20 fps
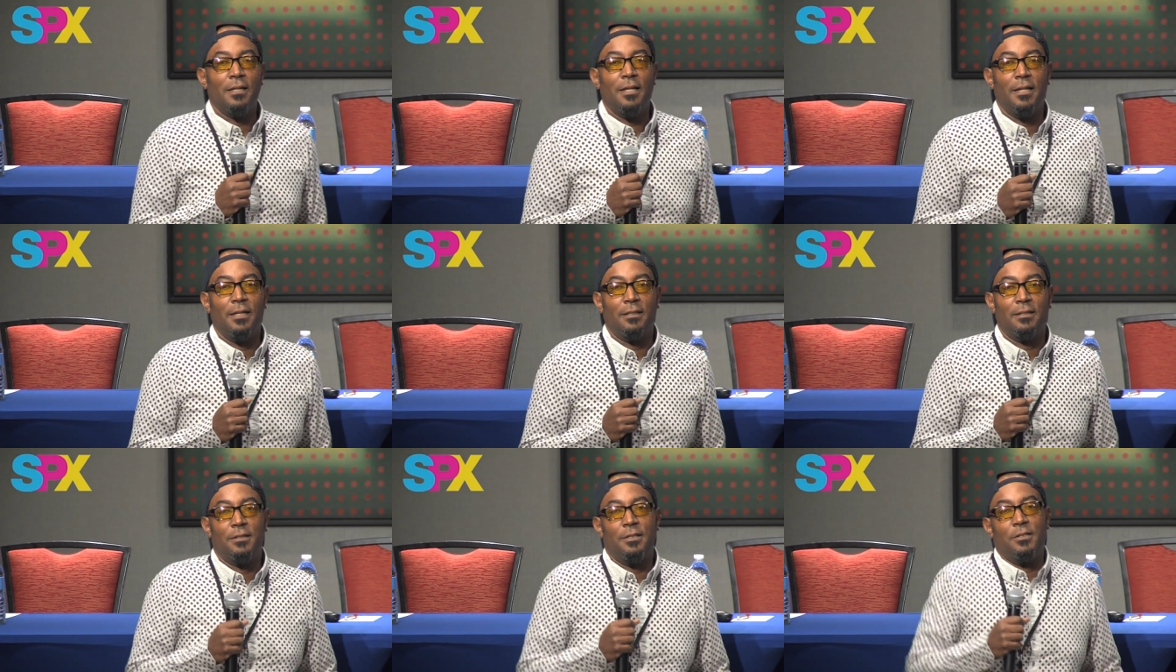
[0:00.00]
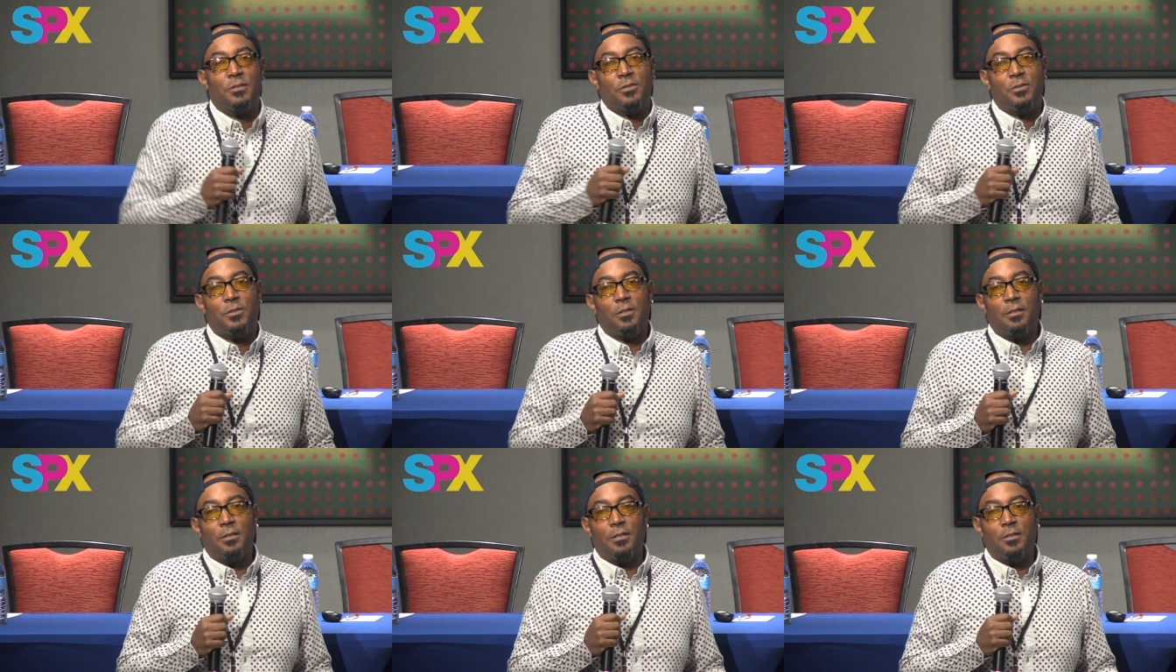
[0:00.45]
like
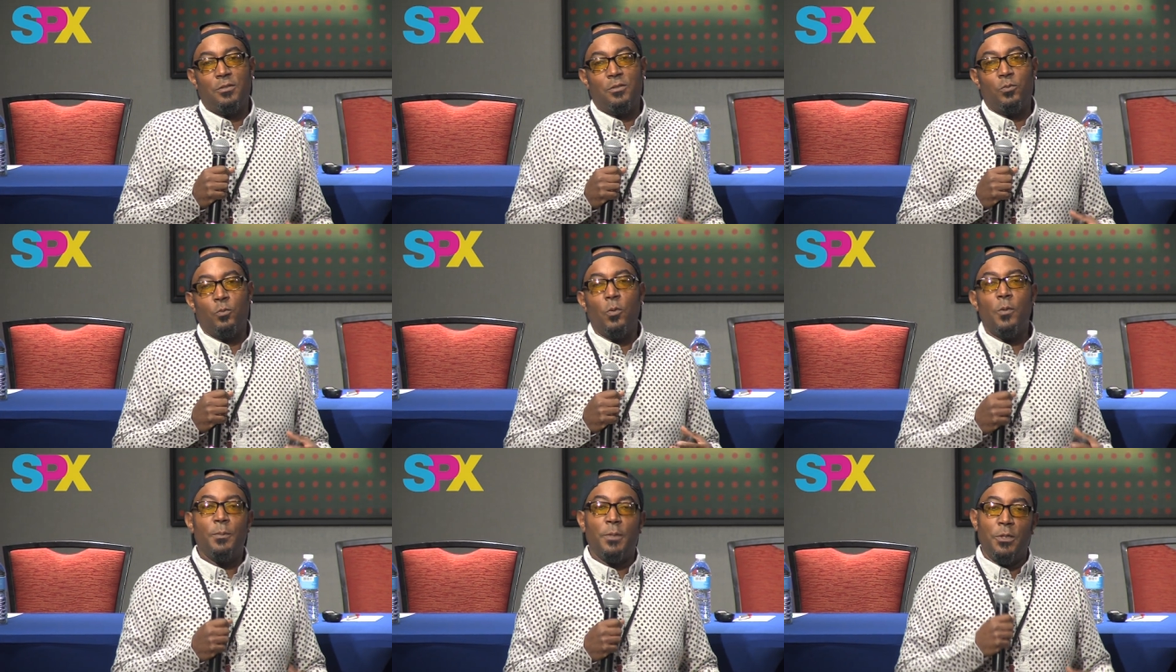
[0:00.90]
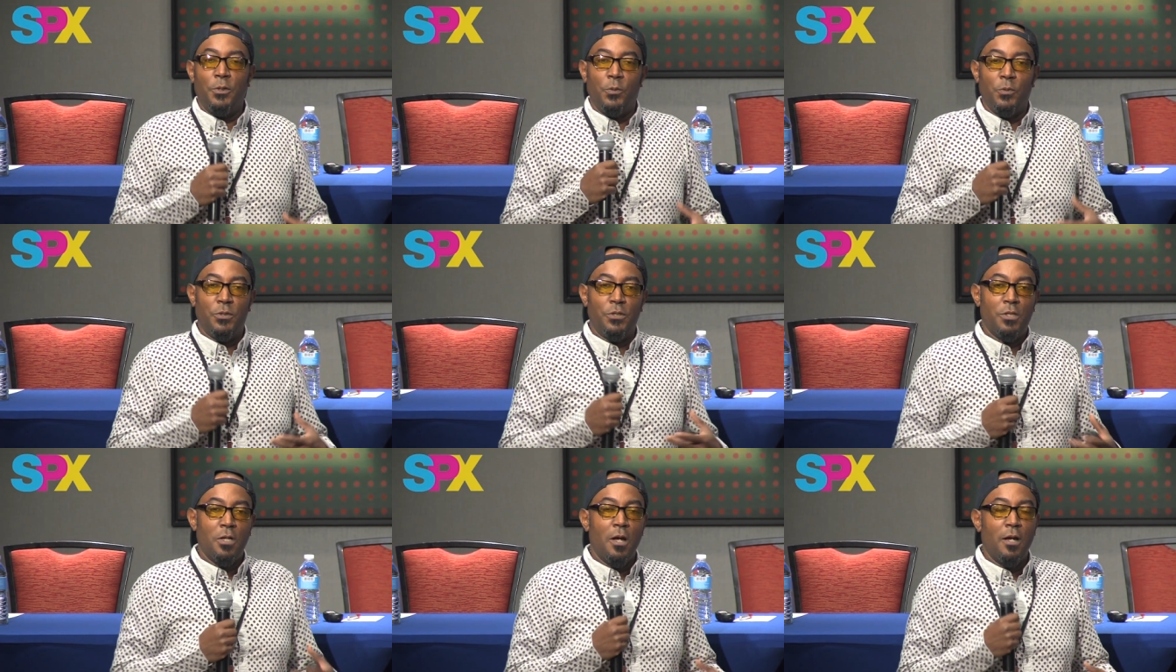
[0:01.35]
this woman who
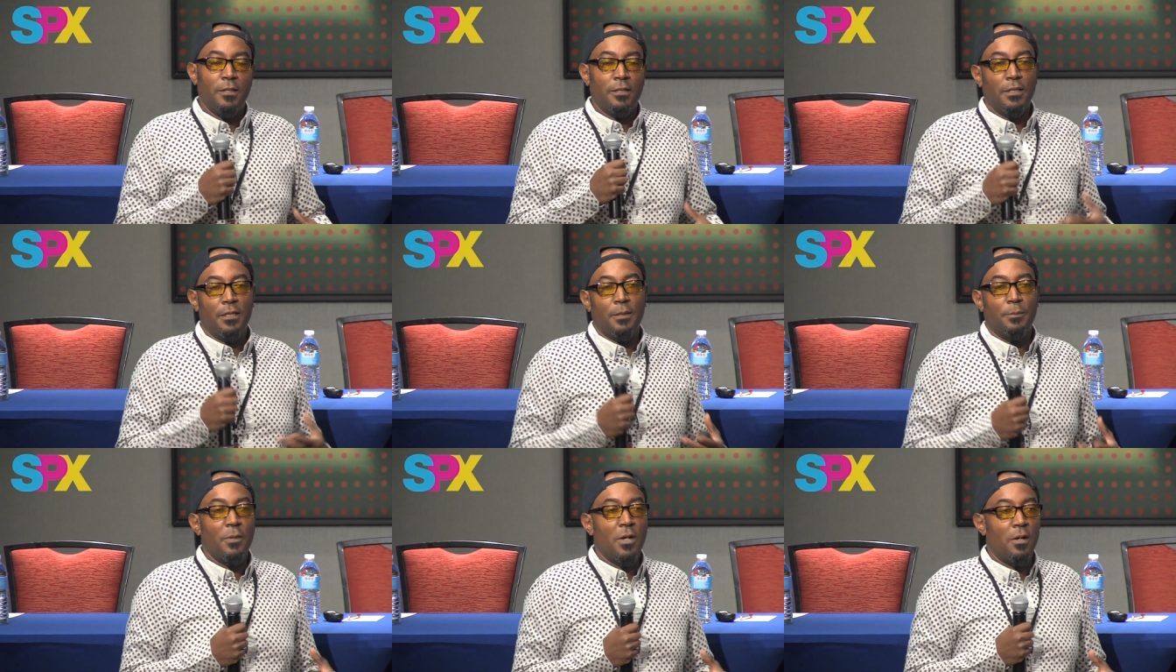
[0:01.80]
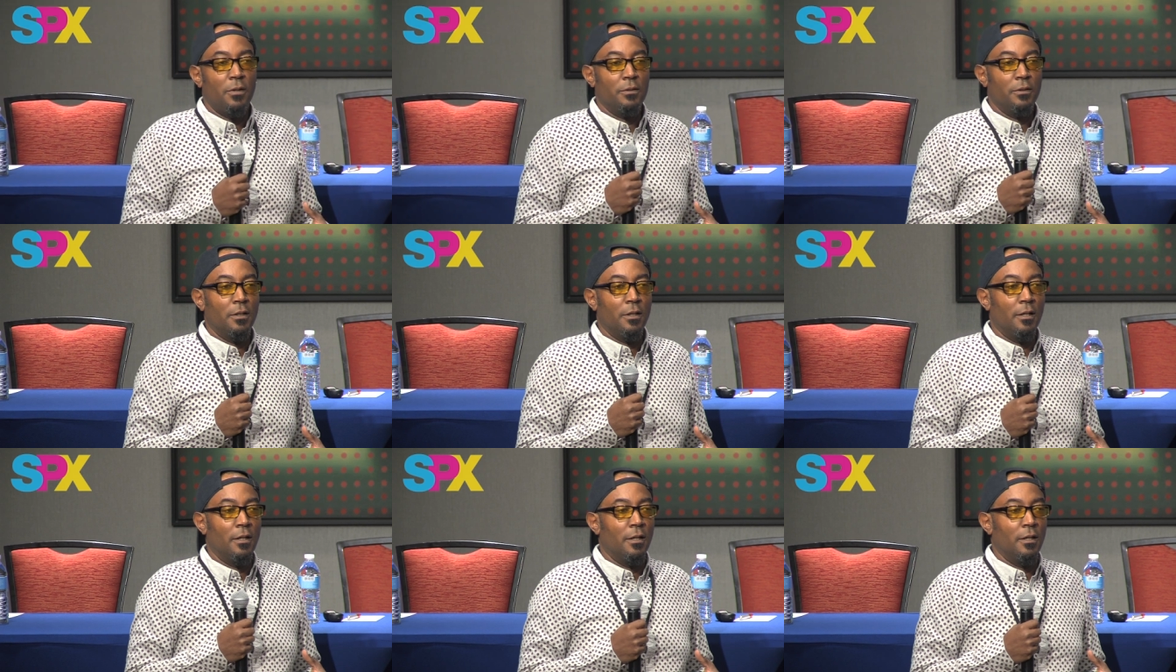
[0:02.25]
was talking about